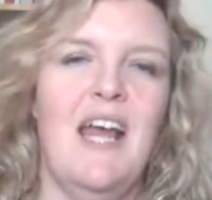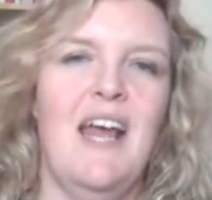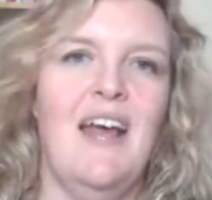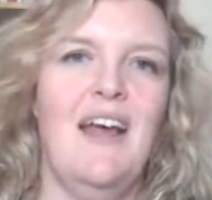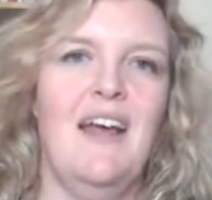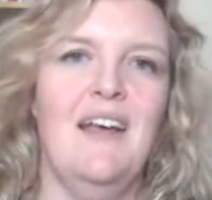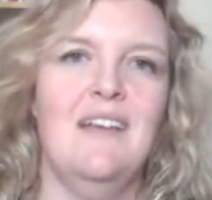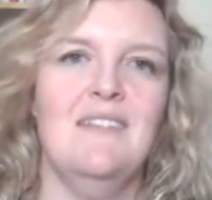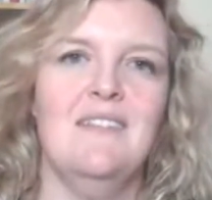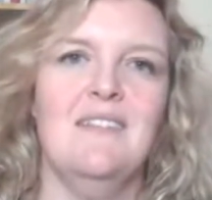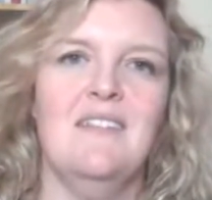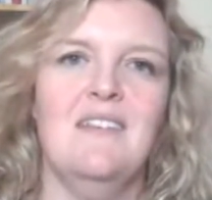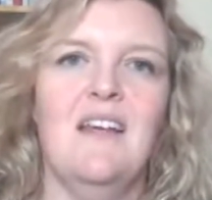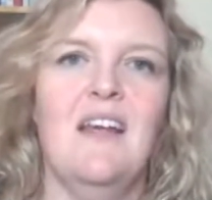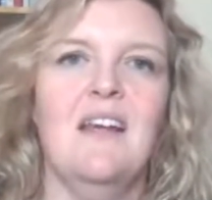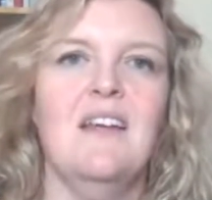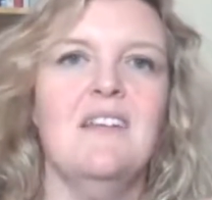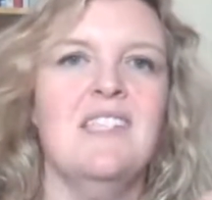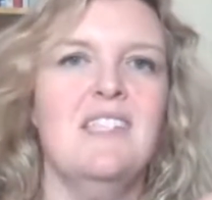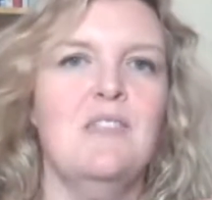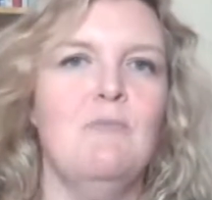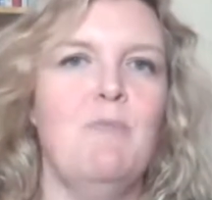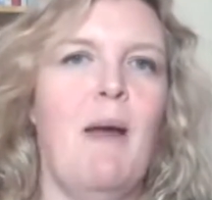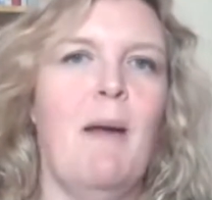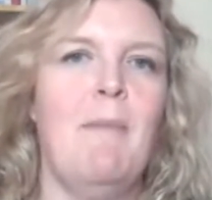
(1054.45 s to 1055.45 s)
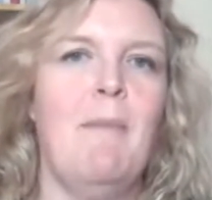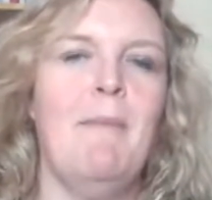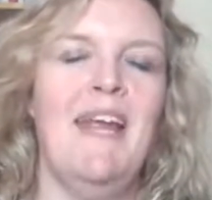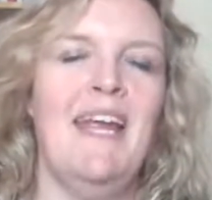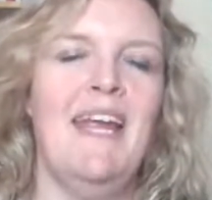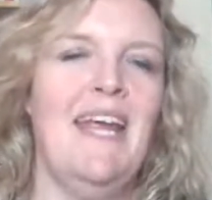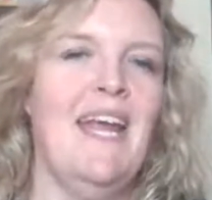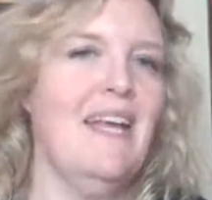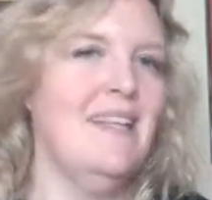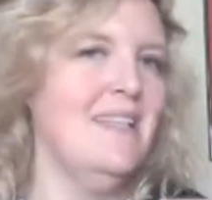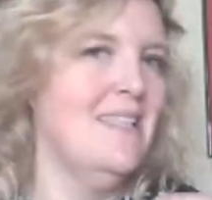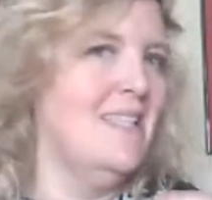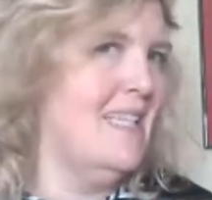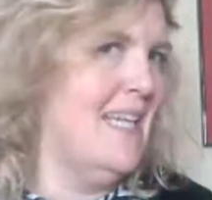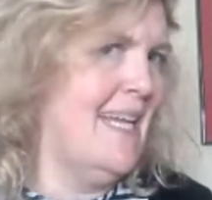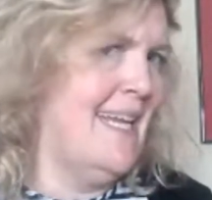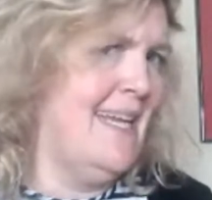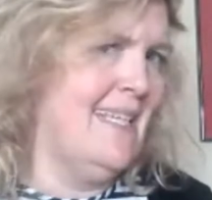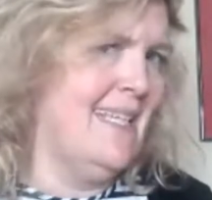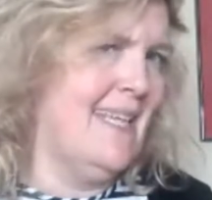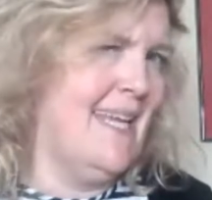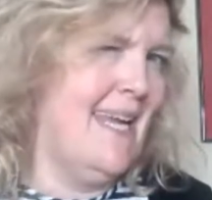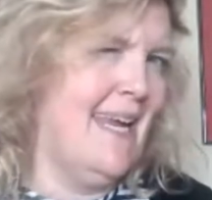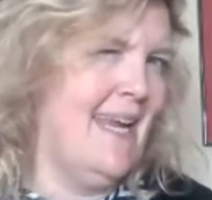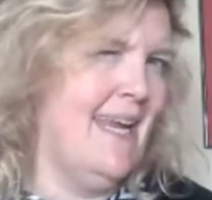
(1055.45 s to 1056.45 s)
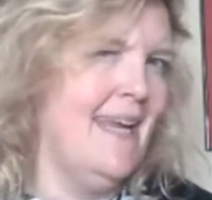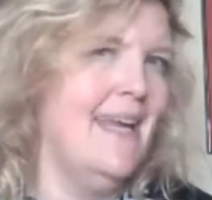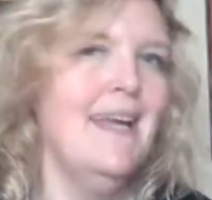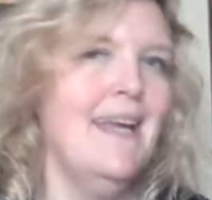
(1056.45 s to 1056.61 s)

as spammy and sleazy.